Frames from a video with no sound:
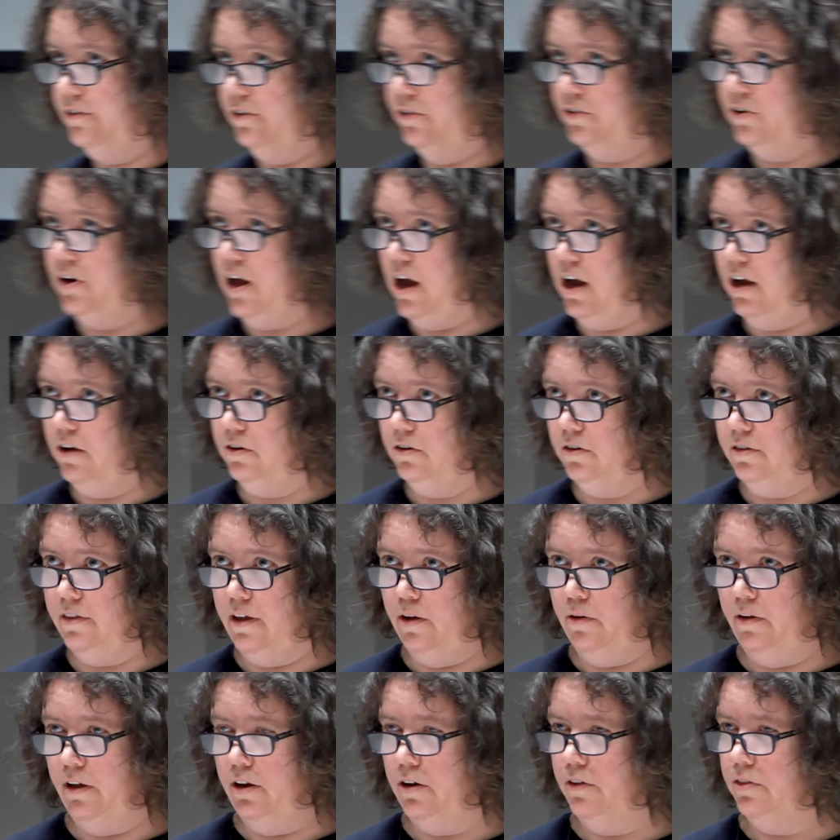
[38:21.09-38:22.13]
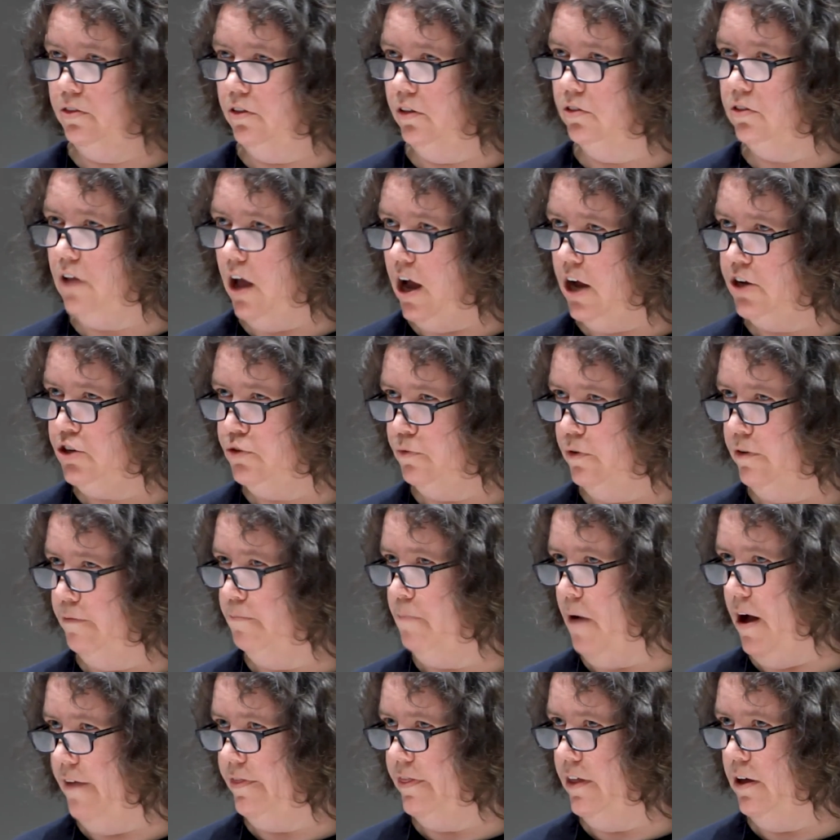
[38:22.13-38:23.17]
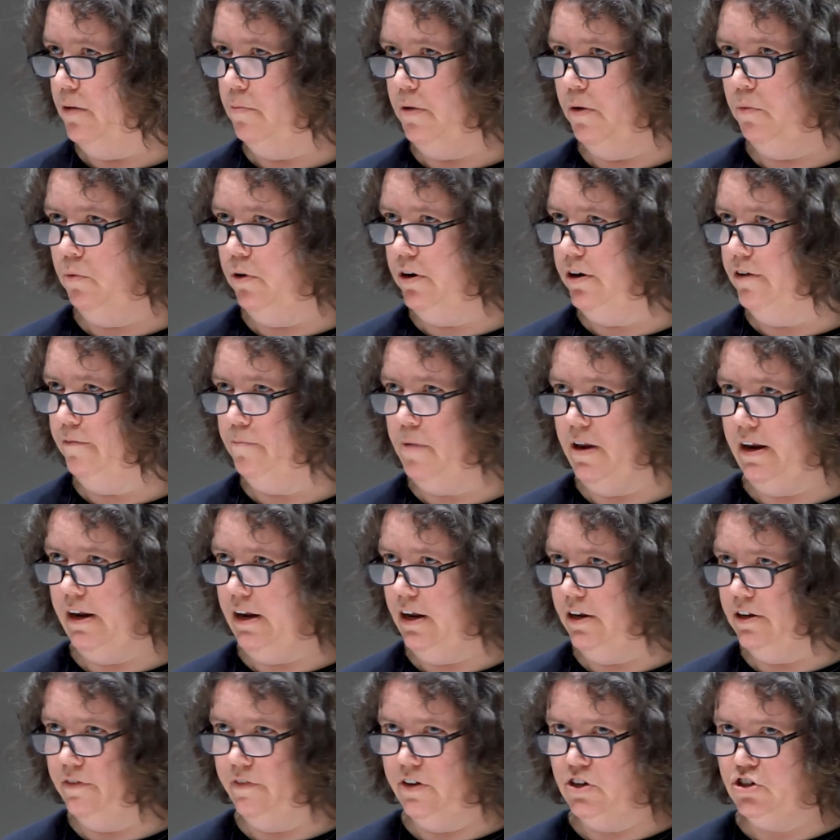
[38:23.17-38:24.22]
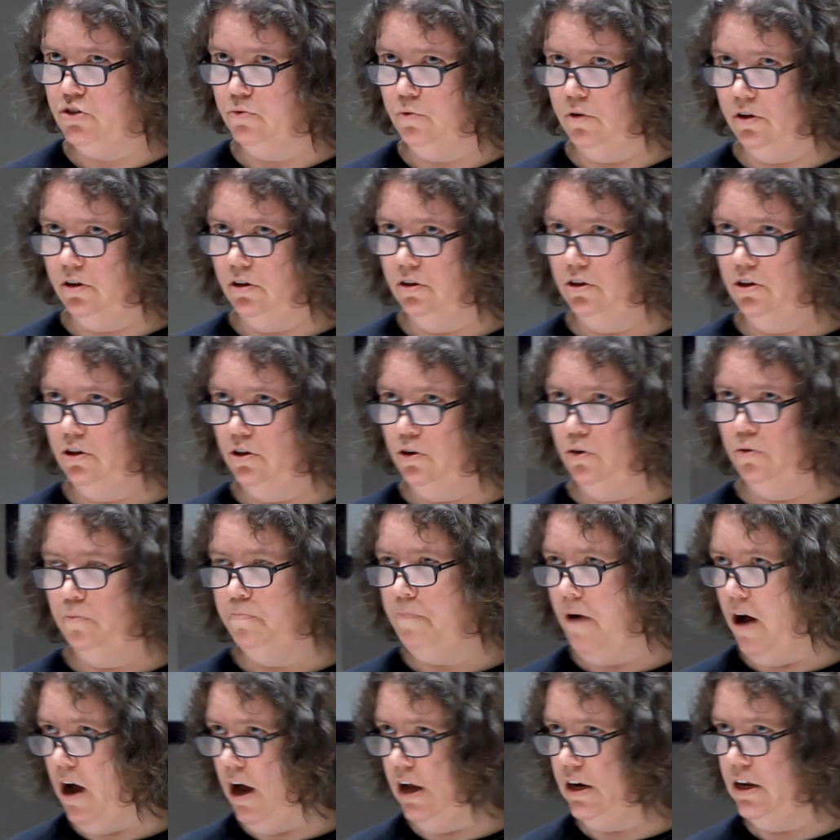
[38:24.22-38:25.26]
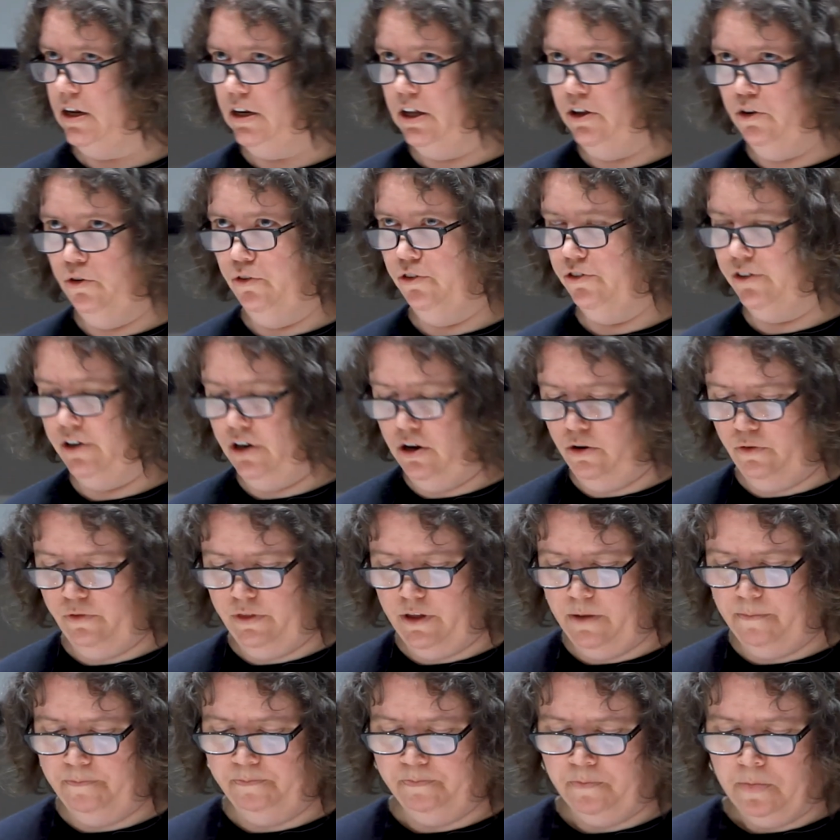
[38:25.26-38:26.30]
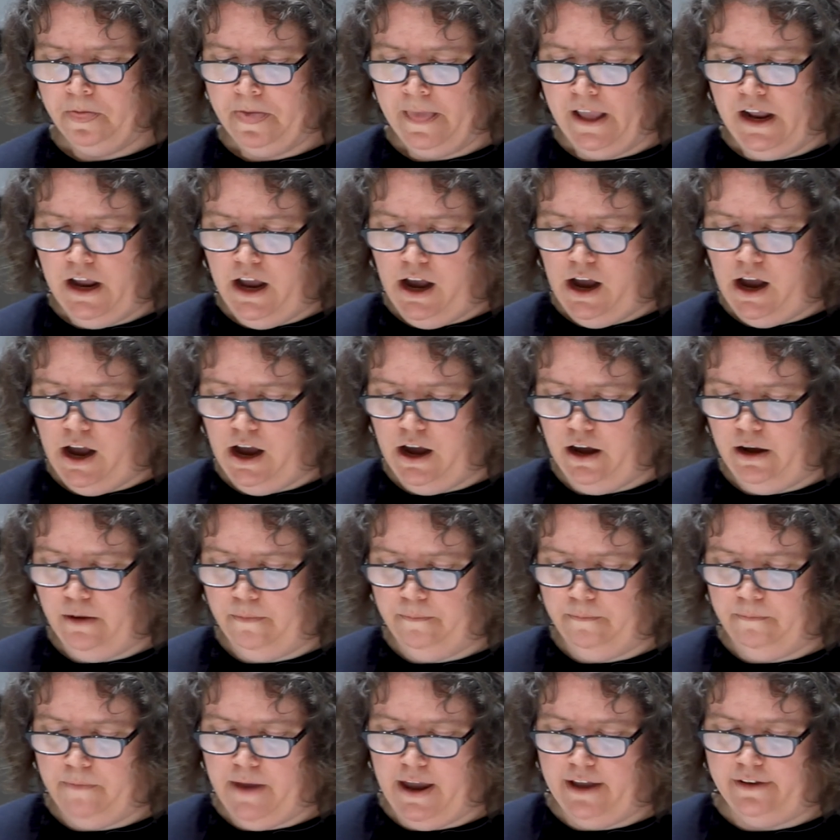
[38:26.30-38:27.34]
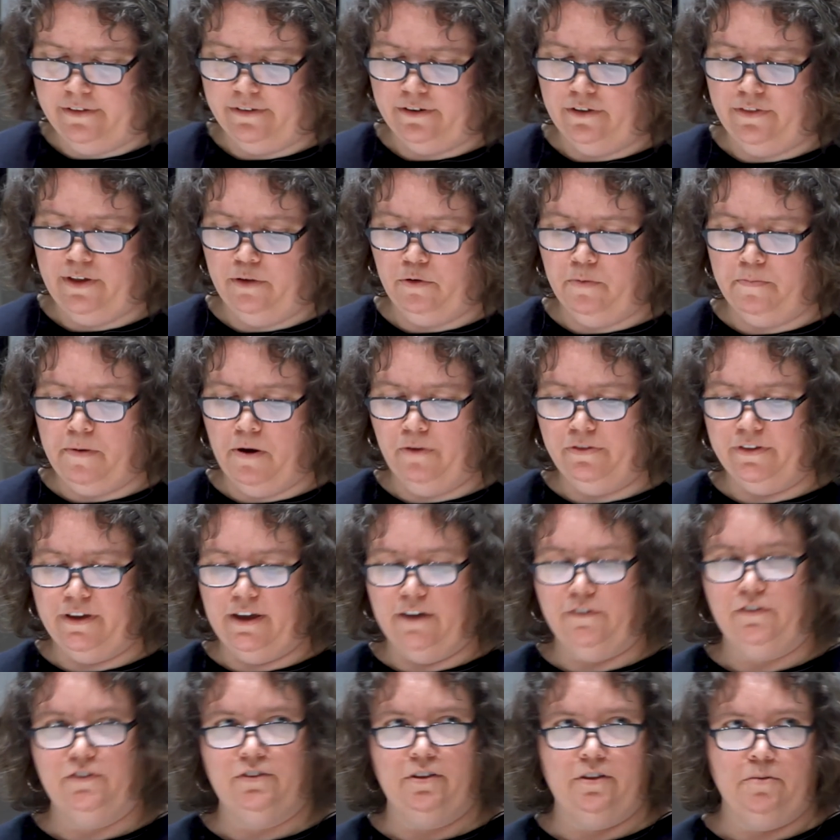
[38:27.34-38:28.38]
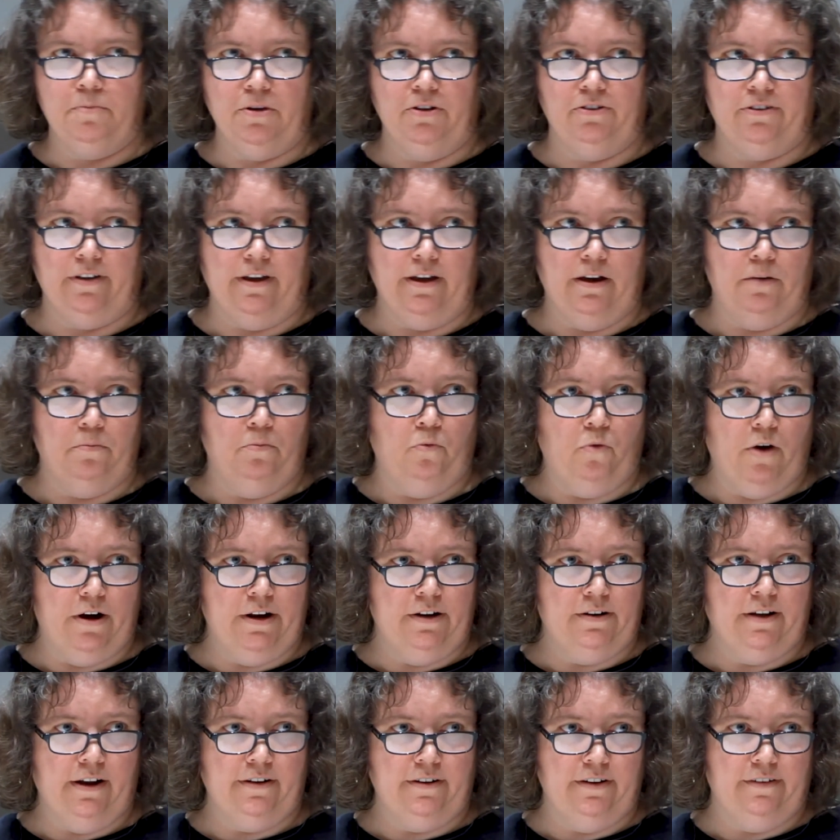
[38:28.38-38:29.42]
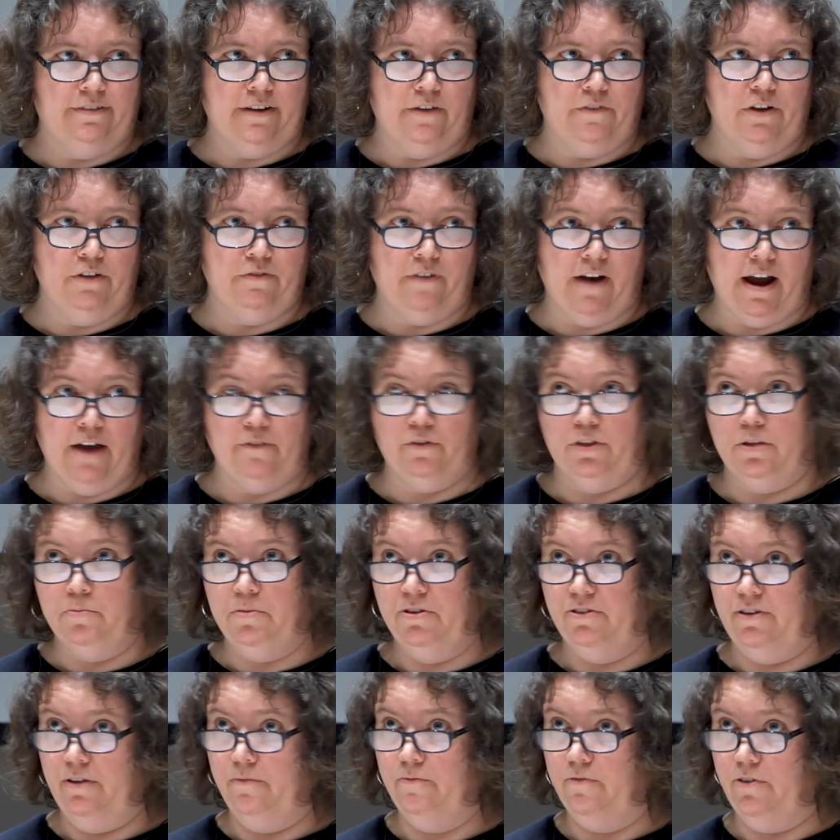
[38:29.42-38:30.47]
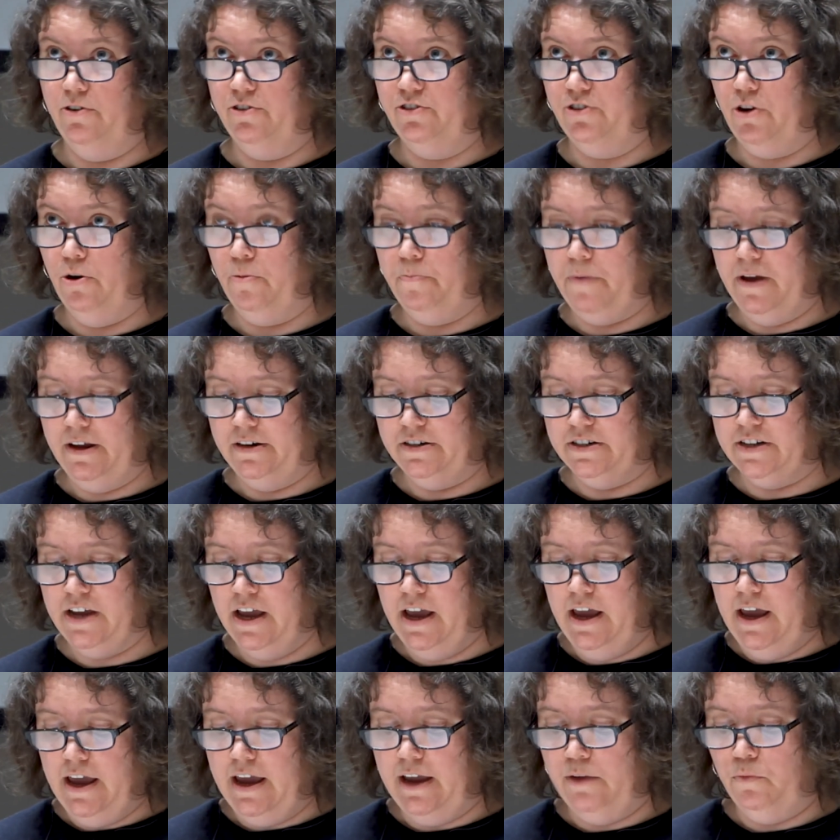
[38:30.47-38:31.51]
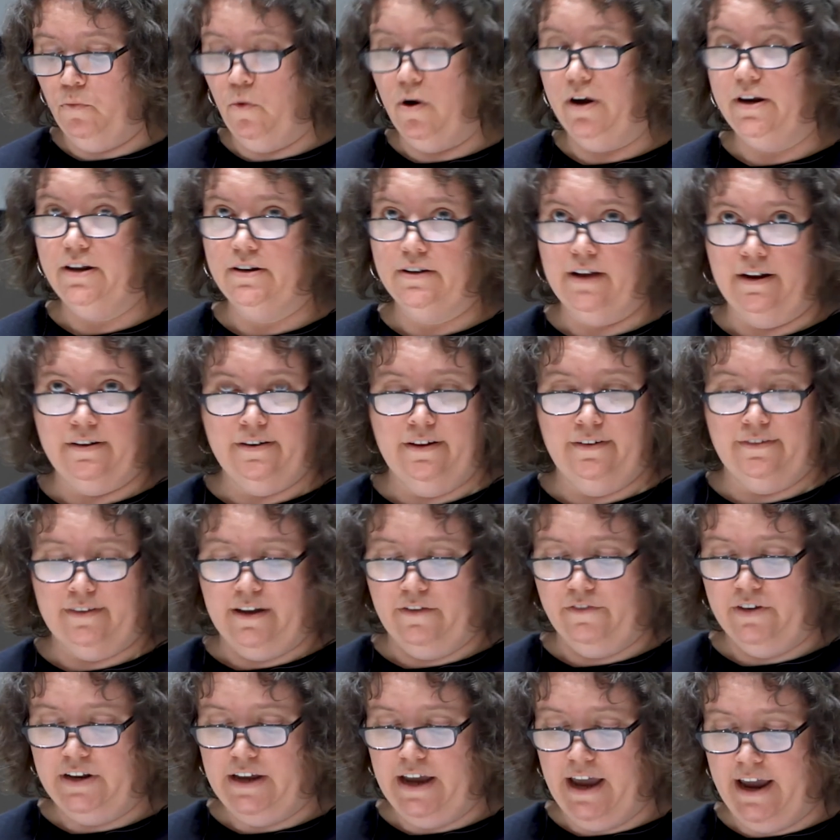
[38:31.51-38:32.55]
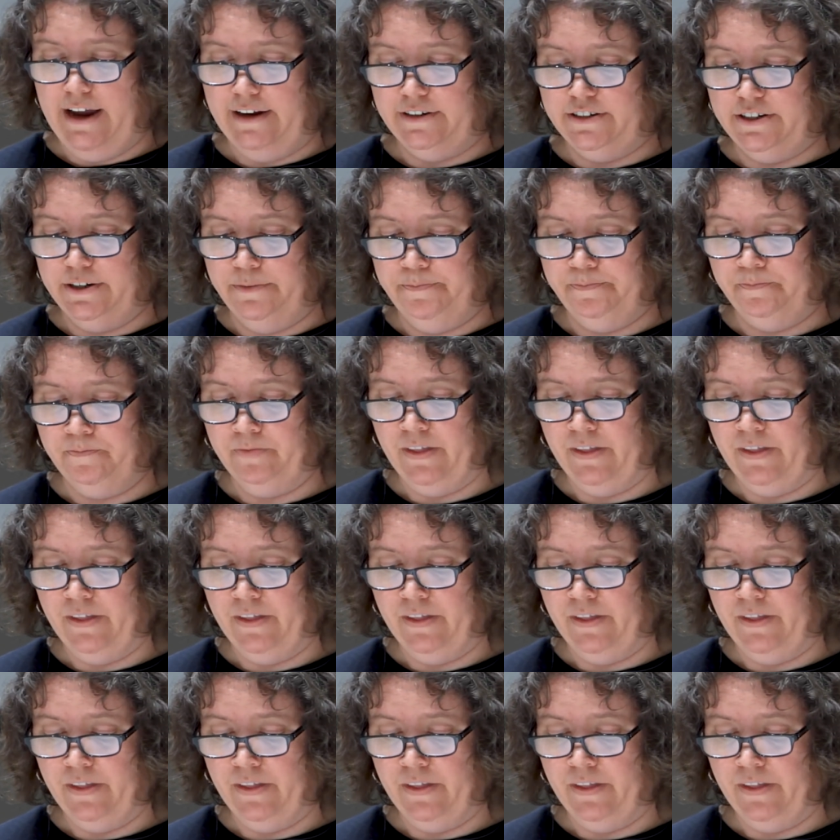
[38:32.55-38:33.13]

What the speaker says: So they're not, the lodge would have bought them. It wouldn't have been an individual who bought and used and owned them. And so they were both gifts to the museum, one in 1975 when the museum first opened, and one in 1978.